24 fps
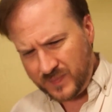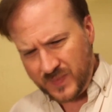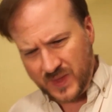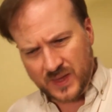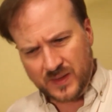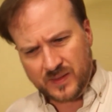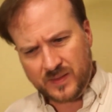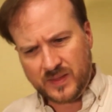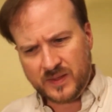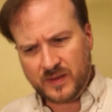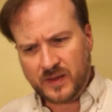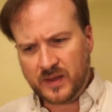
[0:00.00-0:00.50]

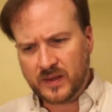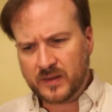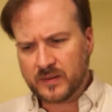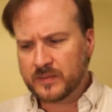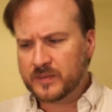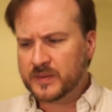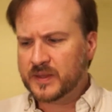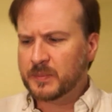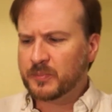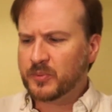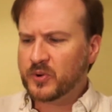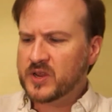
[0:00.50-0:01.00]

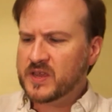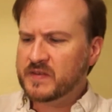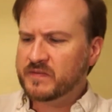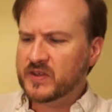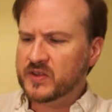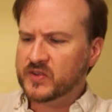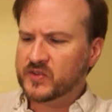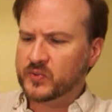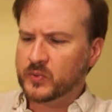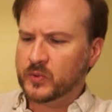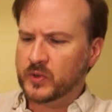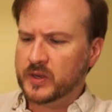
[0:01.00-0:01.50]
The
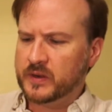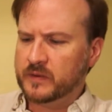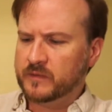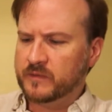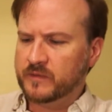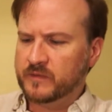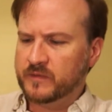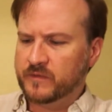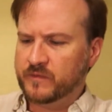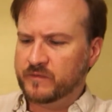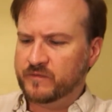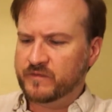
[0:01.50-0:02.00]
previous one
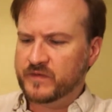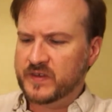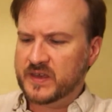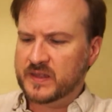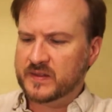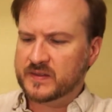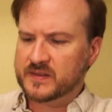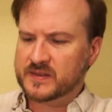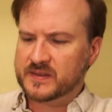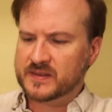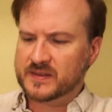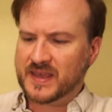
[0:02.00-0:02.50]

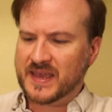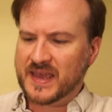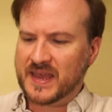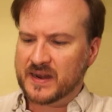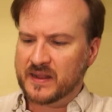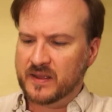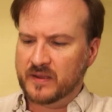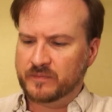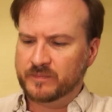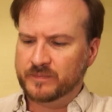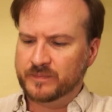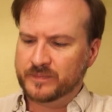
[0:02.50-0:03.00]
fits
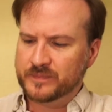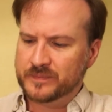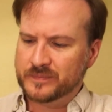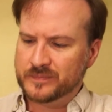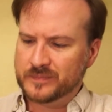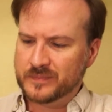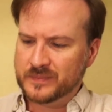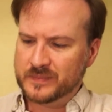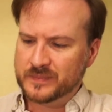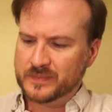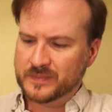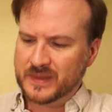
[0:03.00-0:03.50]
kind of
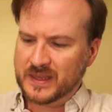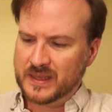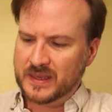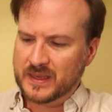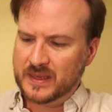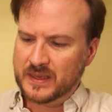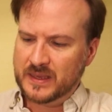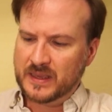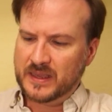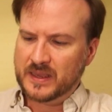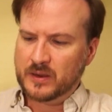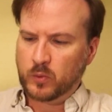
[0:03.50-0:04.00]

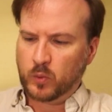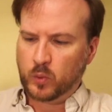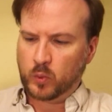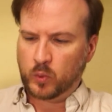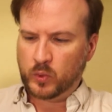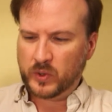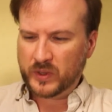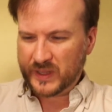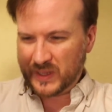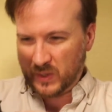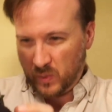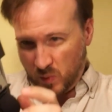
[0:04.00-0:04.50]

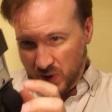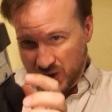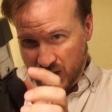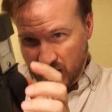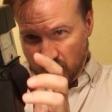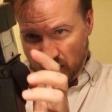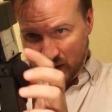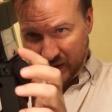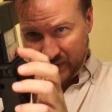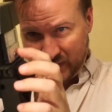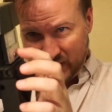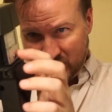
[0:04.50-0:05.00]
really
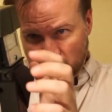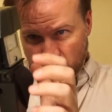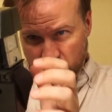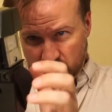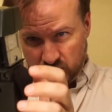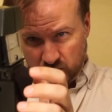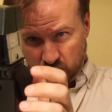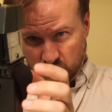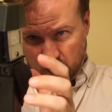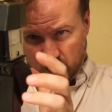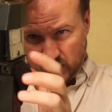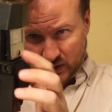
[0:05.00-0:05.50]
well, and this one
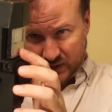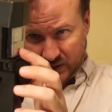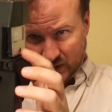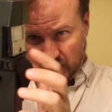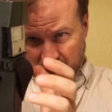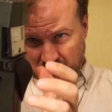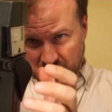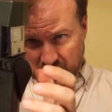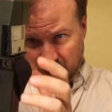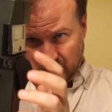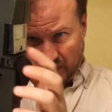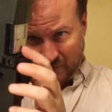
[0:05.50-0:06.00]
just wants to
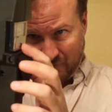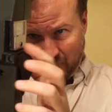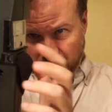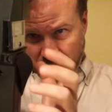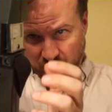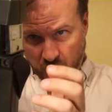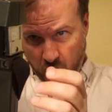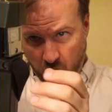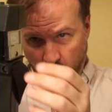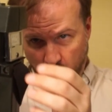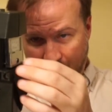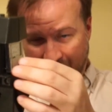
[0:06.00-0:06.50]
kind of
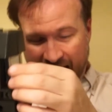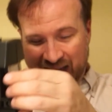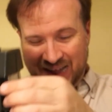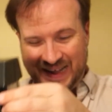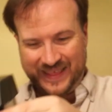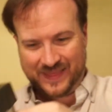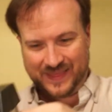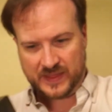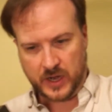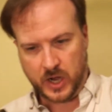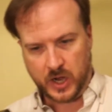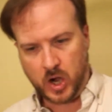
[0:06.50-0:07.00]
fall out
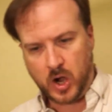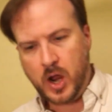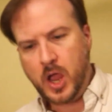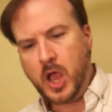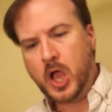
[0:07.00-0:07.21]
of there.